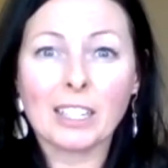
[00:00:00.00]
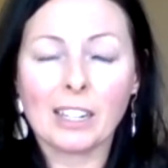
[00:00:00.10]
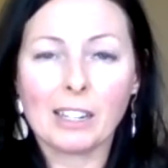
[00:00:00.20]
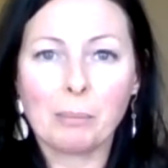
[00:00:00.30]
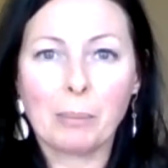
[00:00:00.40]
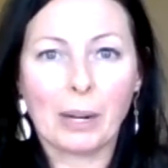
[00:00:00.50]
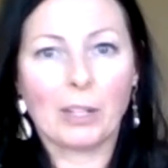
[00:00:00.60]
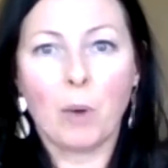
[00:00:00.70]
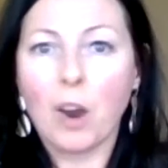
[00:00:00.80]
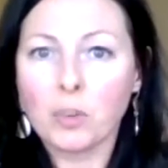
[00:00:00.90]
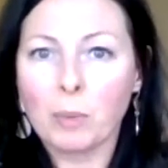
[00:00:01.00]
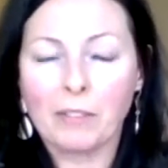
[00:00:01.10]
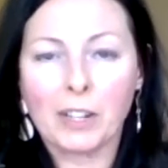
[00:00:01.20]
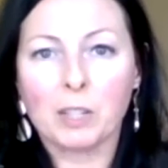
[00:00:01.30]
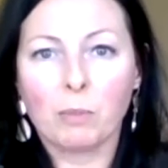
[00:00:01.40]
I barely washed my
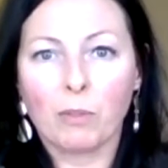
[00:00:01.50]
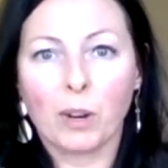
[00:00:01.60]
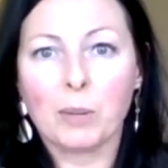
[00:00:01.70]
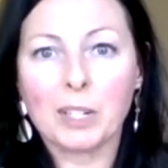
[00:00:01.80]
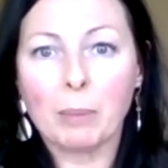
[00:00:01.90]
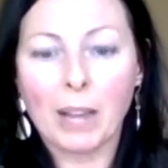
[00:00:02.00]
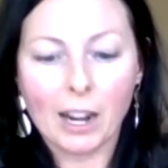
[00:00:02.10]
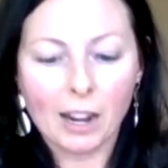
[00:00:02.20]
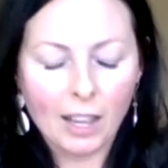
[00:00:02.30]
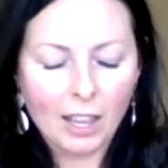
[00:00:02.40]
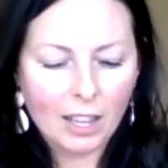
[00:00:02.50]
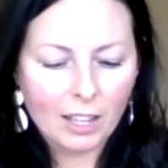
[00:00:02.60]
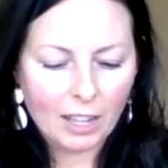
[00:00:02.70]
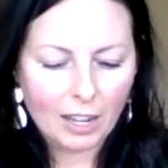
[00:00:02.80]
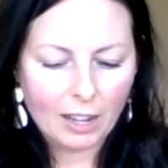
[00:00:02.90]
face before I went to
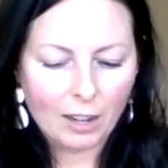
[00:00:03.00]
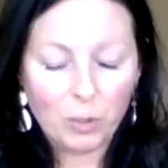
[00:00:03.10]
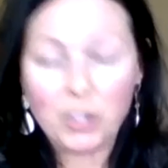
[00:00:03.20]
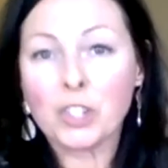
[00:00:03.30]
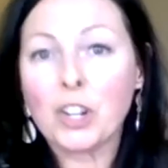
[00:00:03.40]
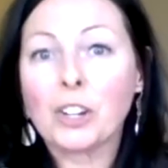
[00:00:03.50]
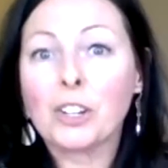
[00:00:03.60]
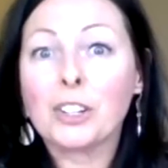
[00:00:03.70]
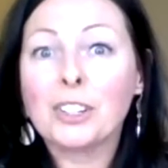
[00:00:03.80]
bed, which is not good.